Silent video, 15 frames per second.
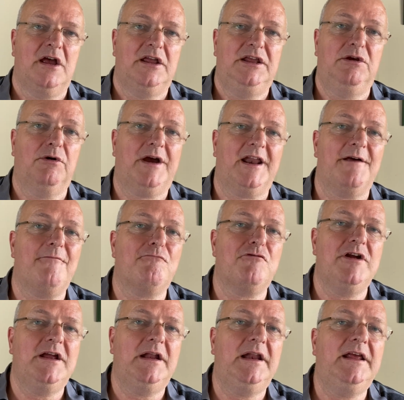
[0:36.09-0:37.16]
you'll get a
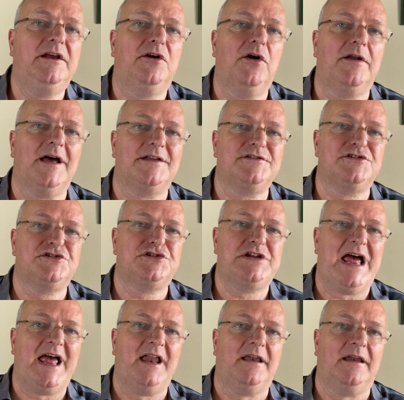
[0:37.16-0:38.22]
really good
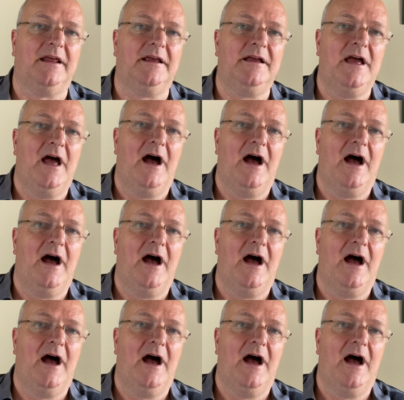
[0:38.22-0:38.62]
understanding